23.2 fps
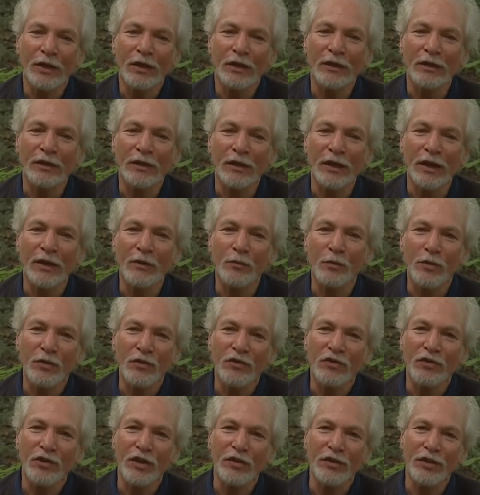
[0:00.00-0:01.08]
Uh, I wouldn't
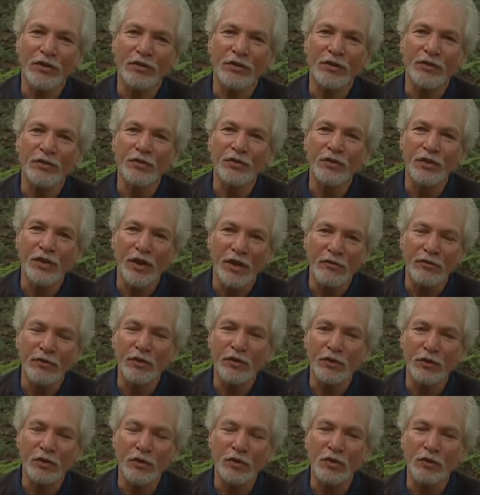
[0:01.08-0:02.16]
say that they're never
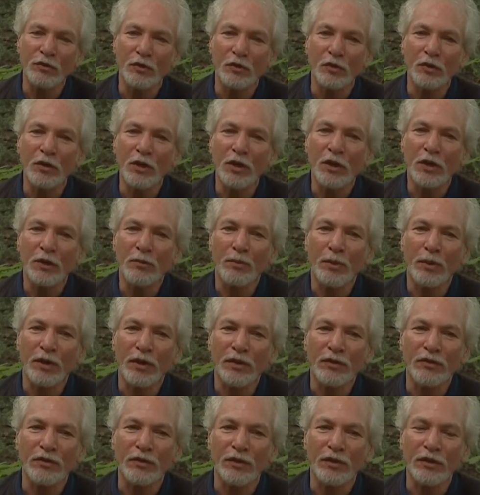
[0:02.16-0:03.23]
useful, but
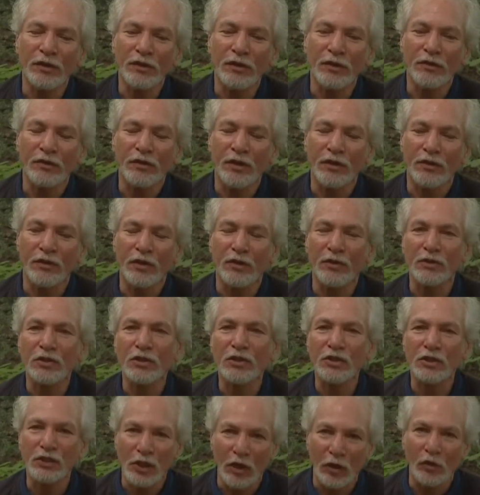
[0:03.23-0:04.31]
I think that they are
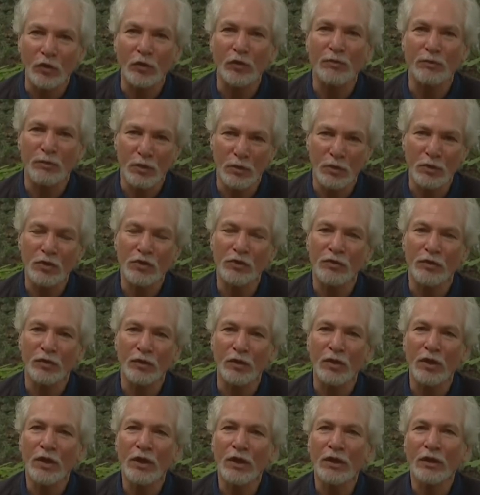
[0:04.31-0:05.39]
seldom
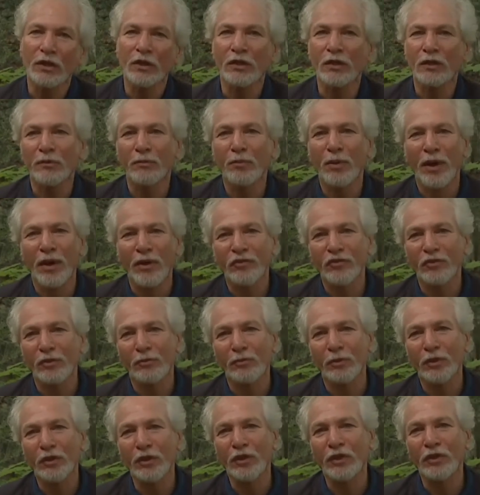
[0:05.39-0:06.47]
useful, uh,
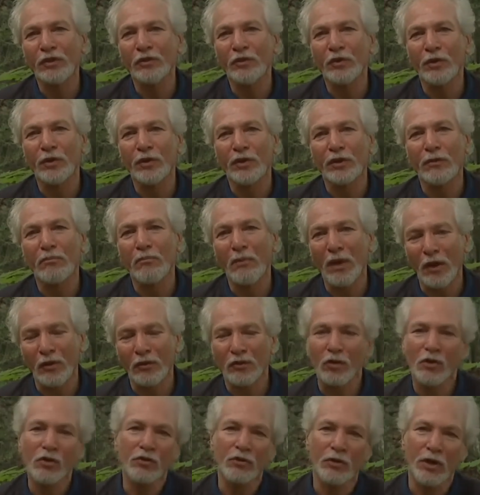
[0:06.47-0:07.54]
possibly during a
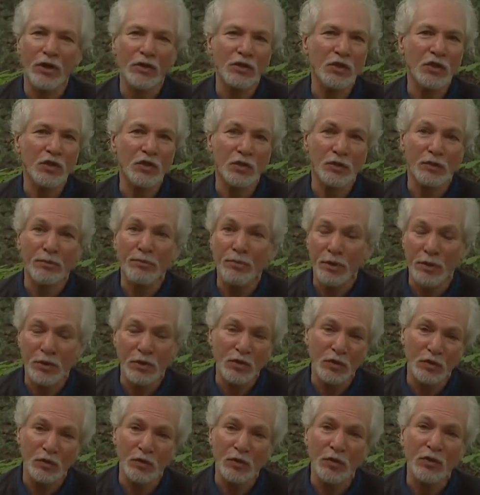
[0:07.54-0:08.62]
medical crisis or a
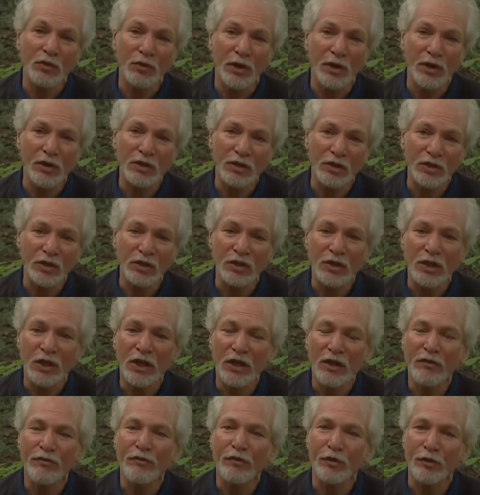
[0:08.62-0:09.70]
personal crisis
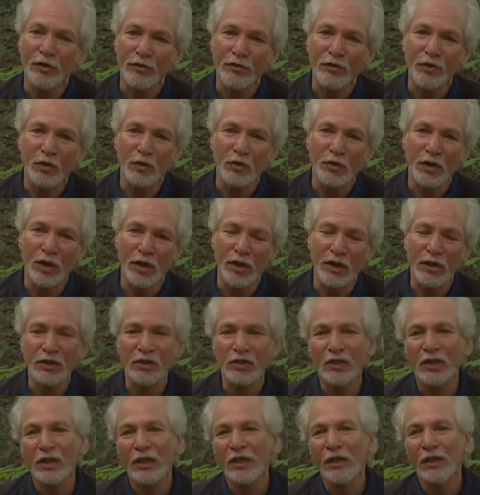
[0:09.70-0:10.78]
for a few
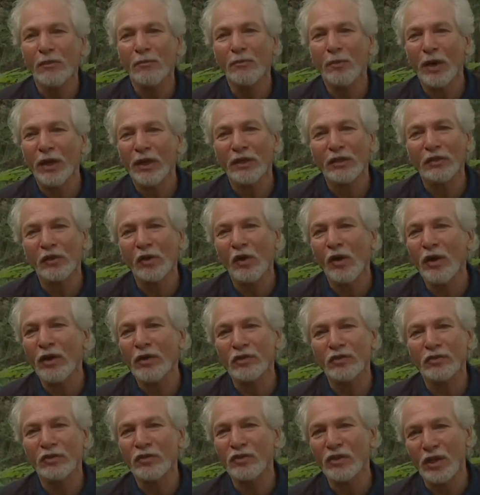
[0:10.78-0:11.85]
nights. By and
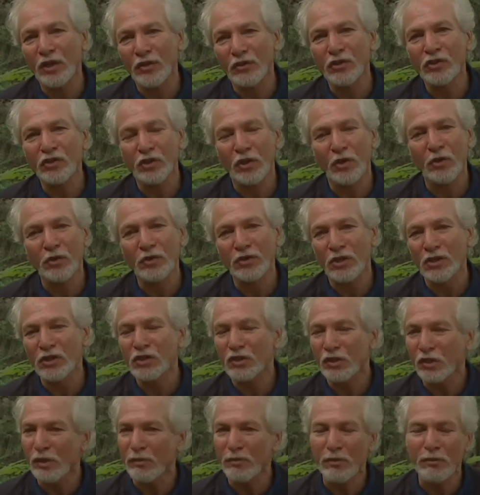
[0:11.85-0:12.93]
large, the data shows that
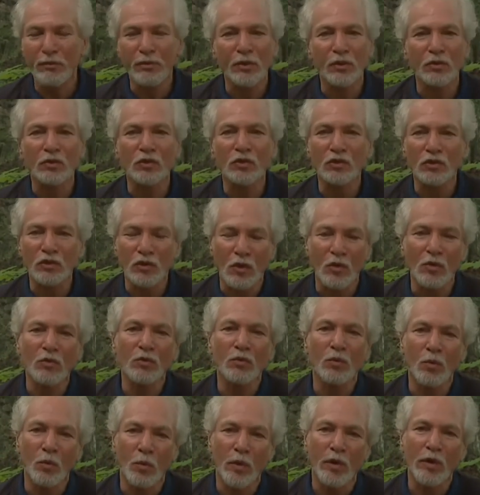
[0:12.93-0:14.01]
sleeping pills don't
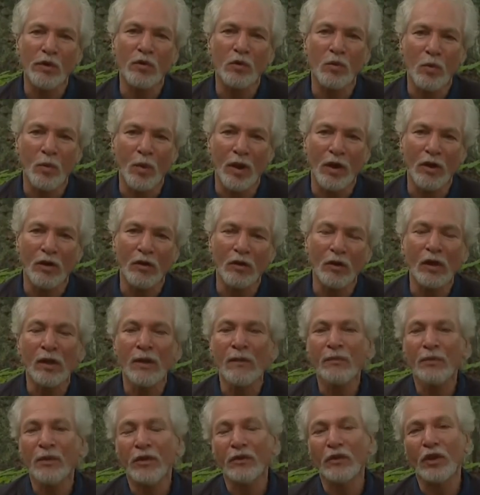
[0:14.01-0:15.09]
work well.
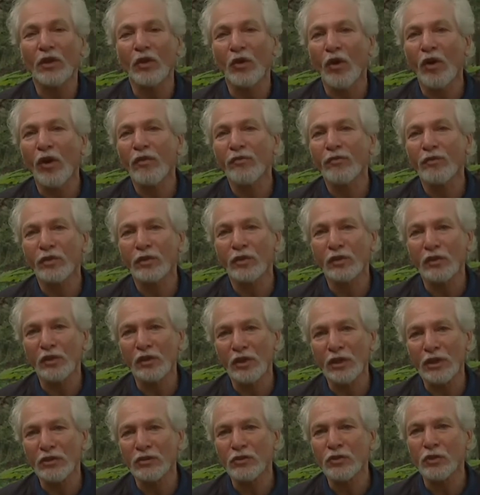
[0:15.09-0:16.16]
They often
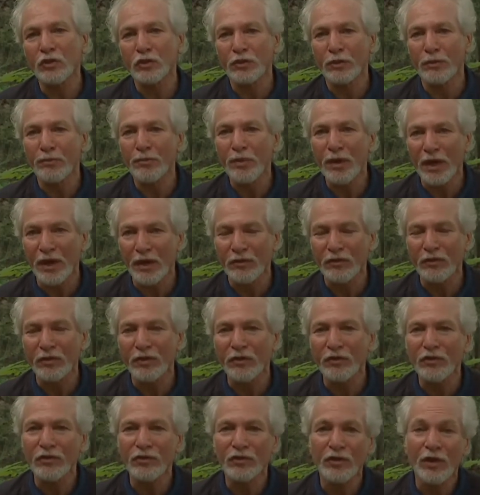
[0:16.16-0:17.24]
lead to
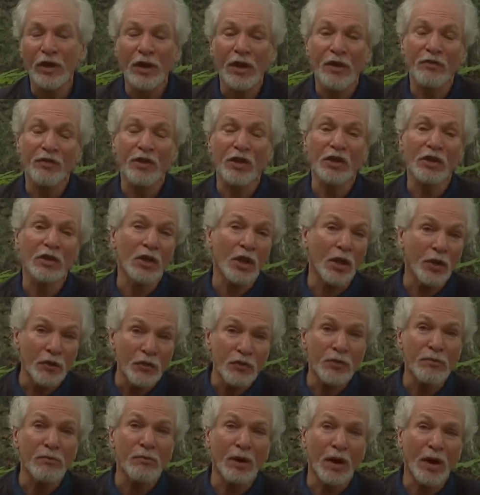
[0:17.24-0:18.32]
dependence. They can
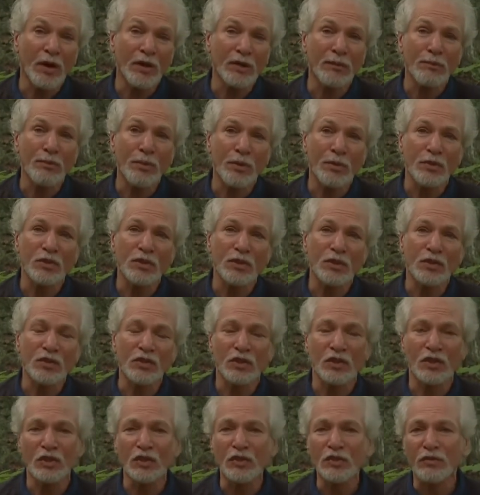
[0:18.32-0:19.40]
undermine a person's
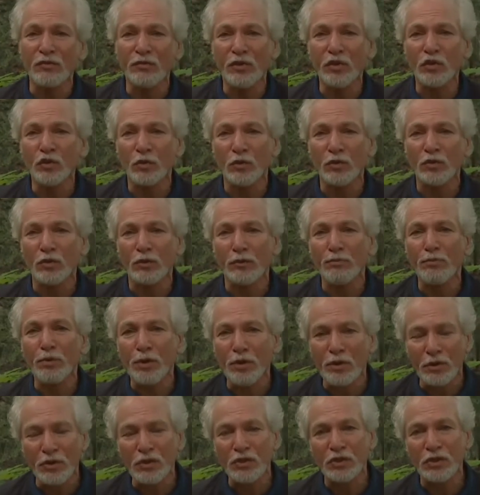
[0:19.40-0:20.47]
individual sort of
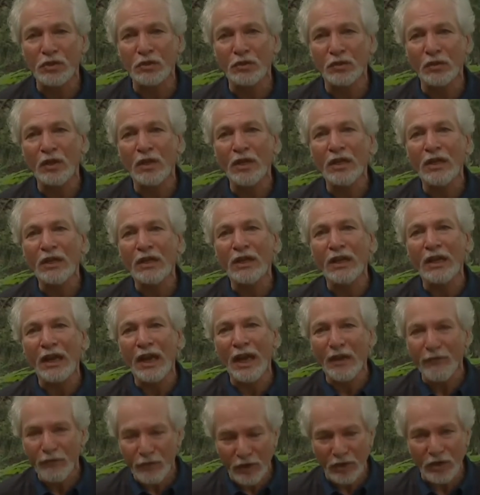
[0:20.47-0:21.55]
personal
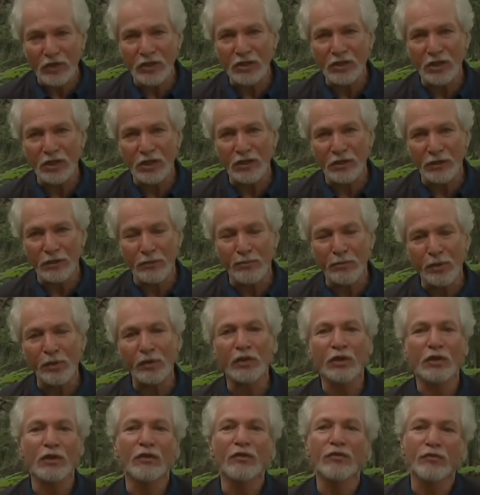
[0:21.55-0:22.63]
efficacy, their
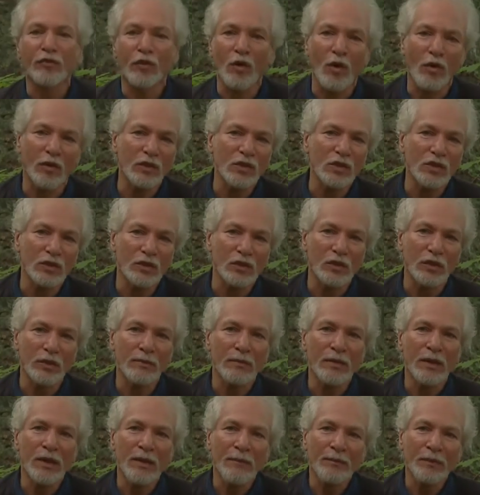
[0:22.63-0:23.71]
ability to fall asleep.